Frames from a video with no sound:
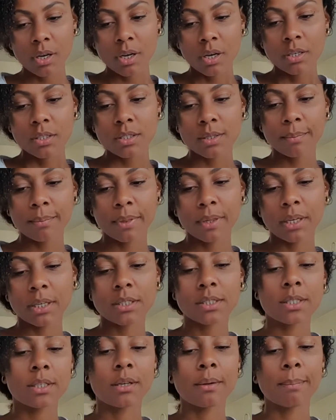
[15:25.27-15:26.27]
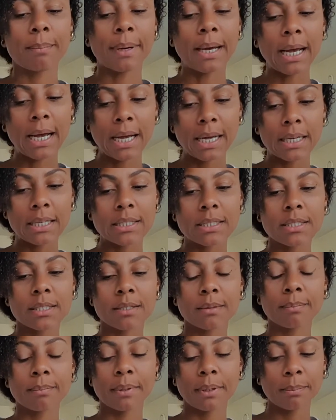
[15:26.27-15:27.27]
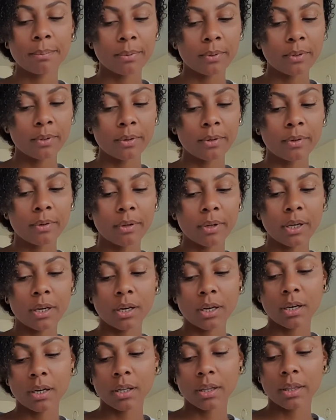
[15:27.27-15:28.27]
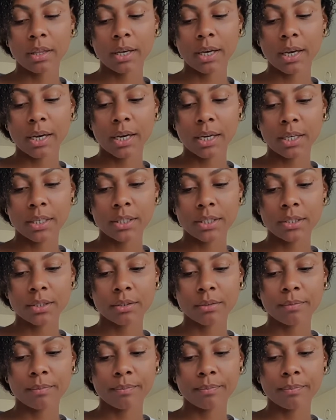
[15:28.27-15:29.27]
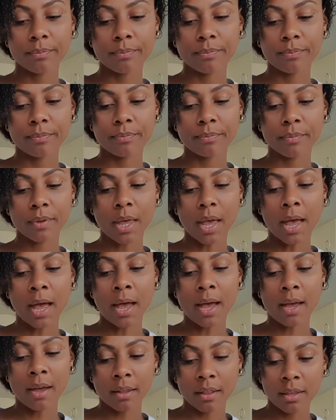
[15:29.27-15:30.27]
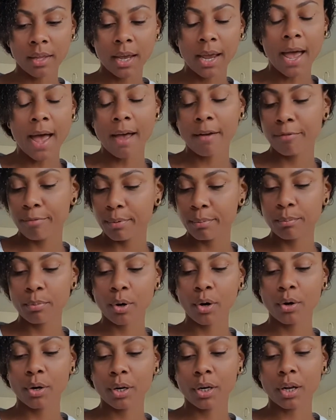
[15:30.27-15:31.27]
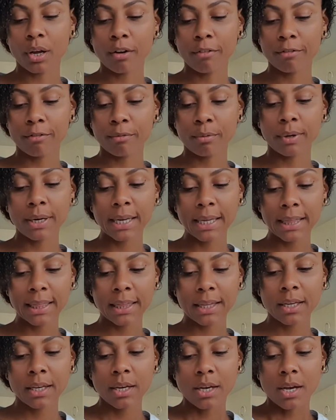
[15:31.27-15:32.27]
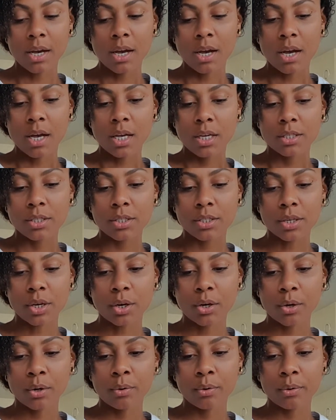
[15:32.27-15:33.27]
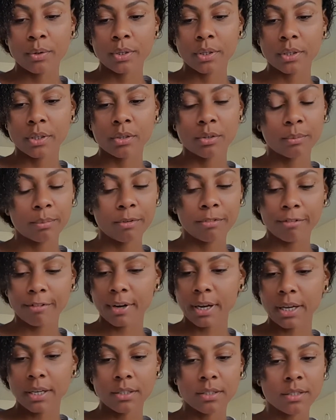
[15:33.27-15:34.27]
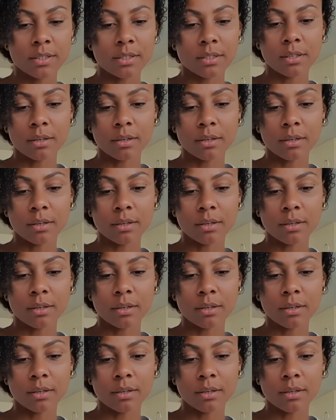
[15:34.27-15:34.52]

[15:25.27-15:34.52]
some things in the past, some people that they have been broken off with. So it could be friends,